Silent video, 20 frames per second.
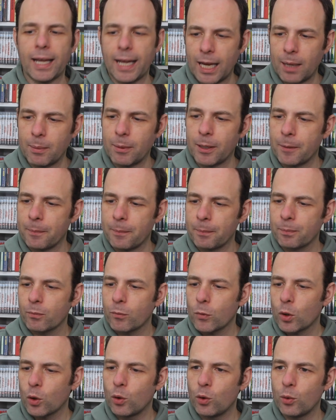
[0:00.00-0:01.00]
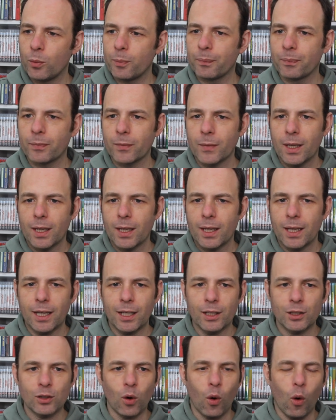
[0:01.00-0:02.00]
Emmie, whom
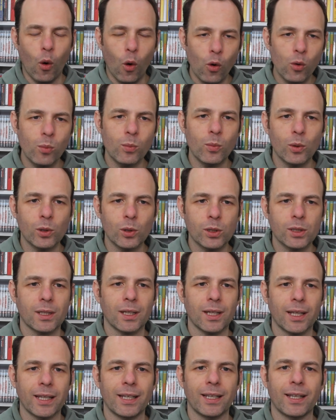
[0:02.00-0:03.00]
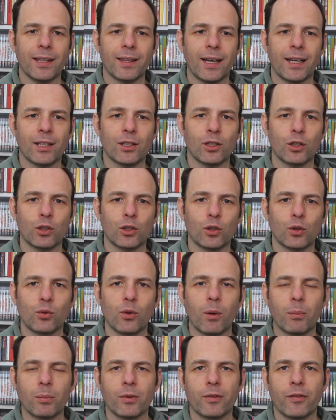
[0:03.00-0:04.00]
is almost like that
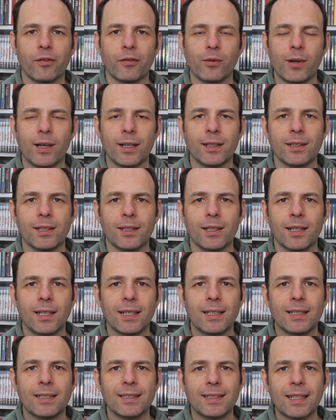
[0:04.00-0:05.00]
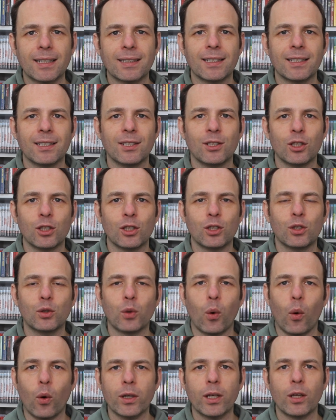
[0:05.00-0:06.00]
disruptive friend sitting just
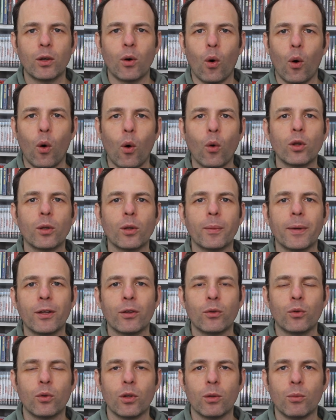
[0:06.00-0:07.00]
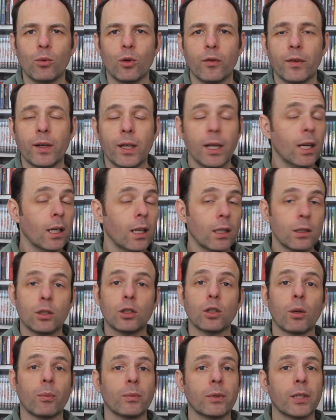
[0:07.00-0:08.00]
talking all the way through the movie.
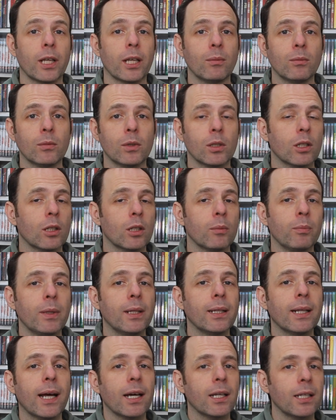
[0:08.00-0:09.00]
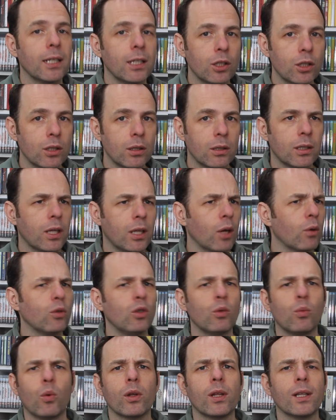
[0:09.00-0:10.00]
Sometimes it could be narration telling
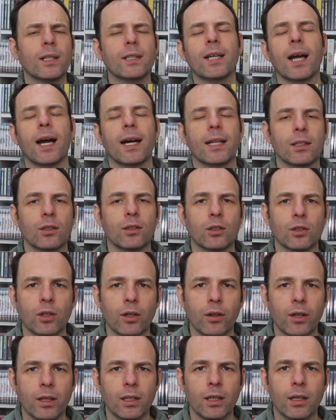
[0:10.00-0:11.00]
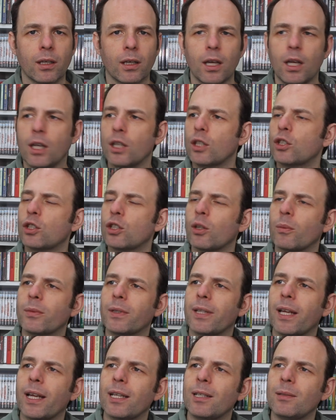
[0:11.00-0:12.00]
you what the characters are thinking.
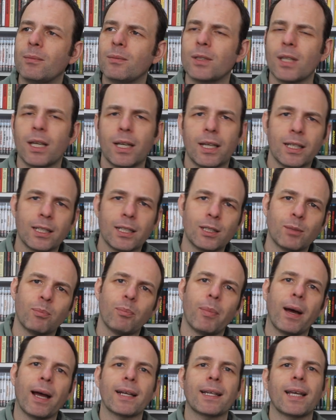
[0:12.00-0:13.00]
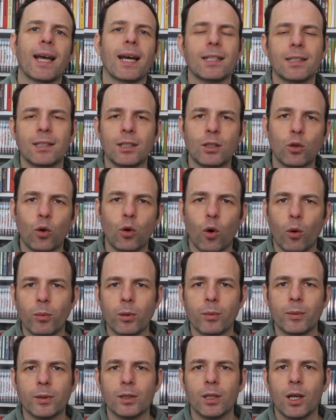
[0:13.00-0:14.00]
Sometimes it's backhanded
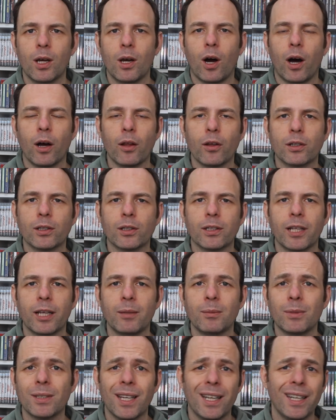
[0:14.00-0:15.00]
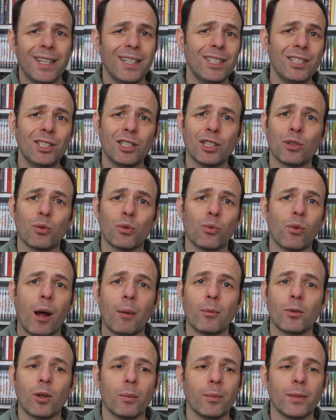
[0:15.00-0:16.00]
compliments. Other times he's just
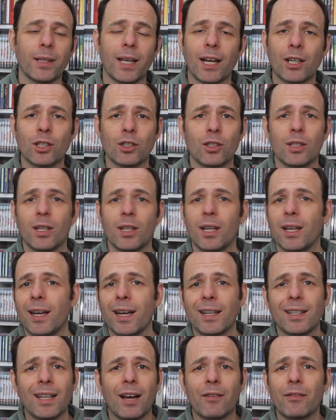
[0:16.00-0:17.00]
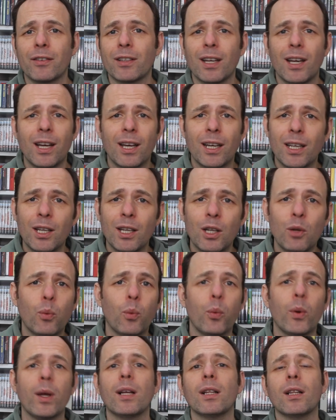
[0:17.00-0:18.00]
wrapped up in the action and having a
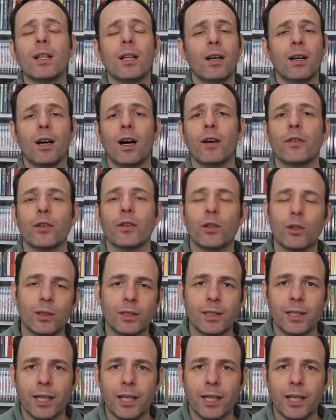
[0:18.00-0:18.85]
whale of a good